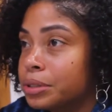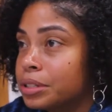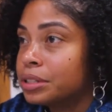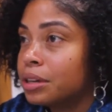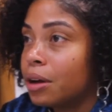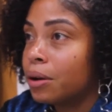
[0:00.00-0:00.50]

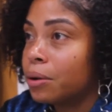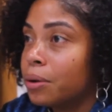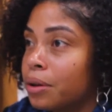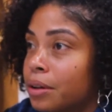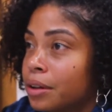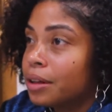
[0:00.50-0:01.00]
So,
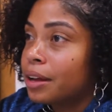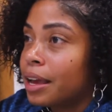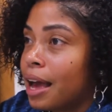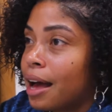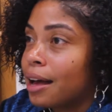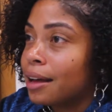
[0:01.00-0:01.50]

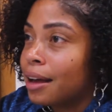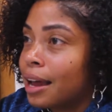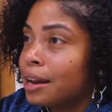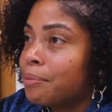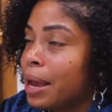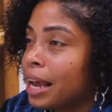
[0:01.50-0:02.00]
I
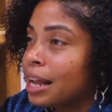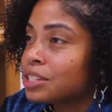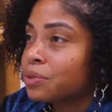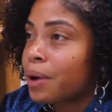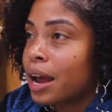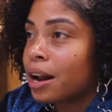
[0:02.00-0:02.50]
didn't make it as a
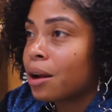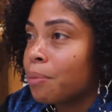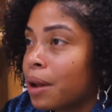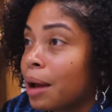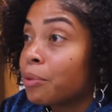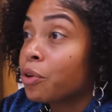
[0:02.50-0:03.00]
writer,
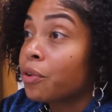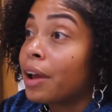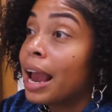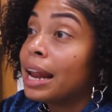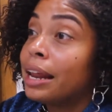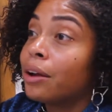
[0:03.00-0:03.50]
but I'm
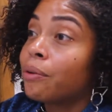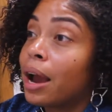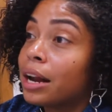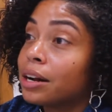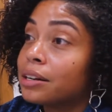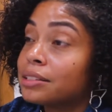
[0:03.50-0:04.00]
creating
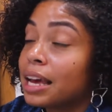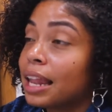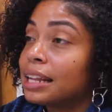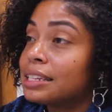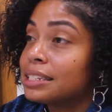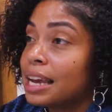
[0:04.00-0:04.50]
writers. I
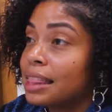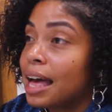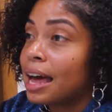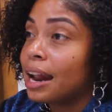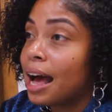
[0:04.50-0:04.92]
like to say that.